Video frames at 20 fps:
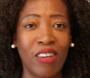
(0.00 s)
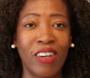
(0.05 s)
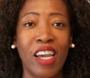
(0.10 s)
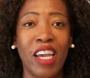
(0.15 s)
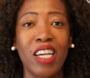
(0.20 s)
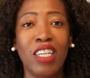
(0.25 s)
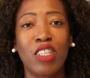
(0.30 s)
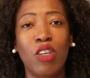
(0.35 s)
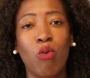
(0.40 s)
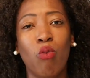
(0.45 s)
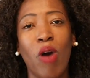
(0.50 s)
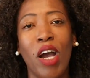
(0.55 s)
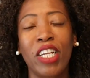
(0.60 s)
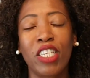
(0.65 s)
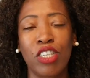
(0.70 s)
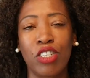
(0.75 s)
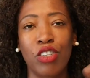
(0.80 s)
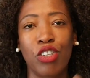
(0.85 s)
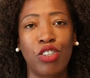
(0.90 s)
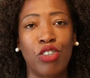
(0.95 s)
Okay, so why
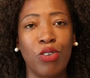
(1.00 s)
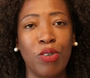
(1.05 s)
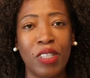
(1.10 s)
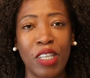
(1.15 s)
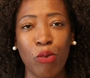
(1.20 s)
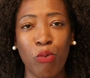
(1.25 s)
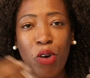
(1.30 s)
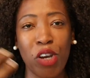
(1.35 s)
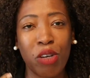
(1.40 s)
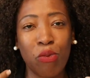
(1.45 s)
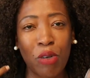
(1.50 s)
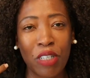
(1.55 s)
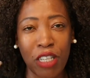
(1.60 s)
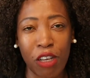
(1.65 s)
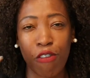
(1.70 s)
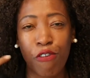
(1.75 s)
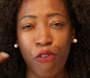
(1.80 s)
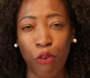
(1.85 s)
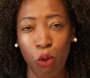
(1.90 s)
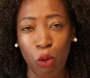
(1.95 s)
did you choose it? Was
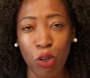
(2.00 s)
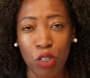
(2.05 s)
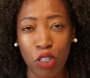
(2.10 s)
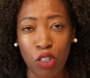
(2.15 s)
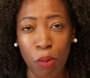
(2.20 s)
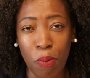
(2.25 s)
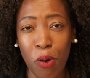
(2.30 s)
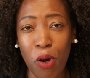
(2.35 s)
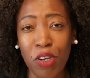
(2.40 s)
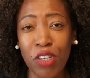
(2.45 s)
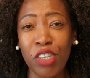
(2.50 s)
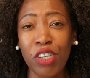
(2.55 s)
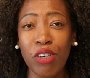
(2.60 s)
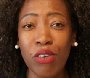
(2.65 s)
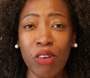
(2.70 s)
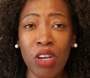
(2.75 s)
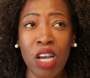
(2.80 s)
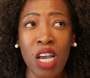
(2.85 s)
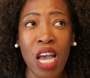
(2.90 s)
it forced upon you?